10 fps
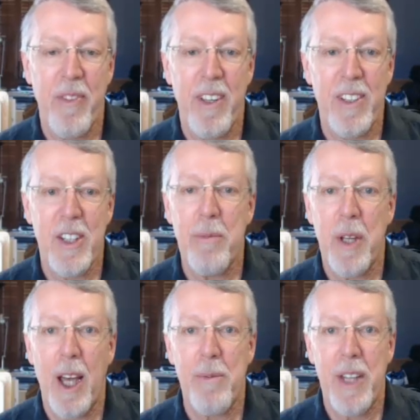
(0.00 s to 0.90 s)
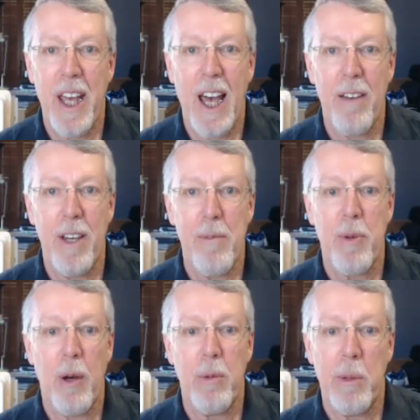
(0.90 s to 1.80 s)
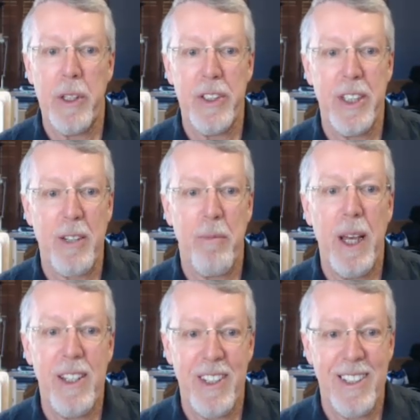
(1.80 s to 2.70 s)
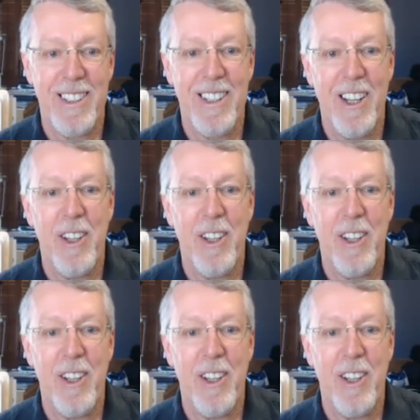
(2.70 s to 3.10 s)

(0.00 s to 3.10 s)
sometimes have a probabilistic basis